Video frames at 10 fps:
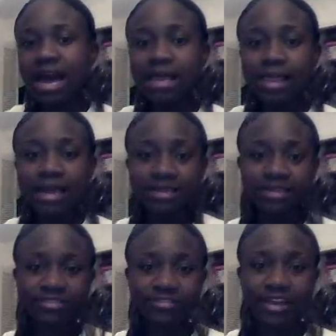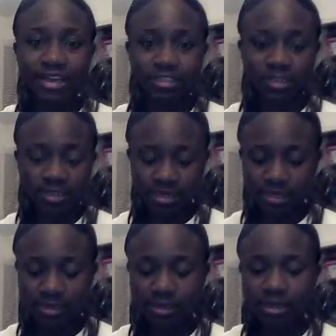highlighted effect on
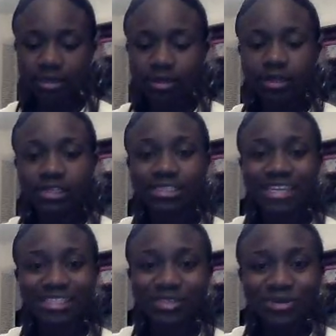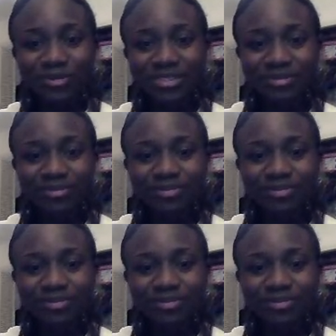it. Stay tuned.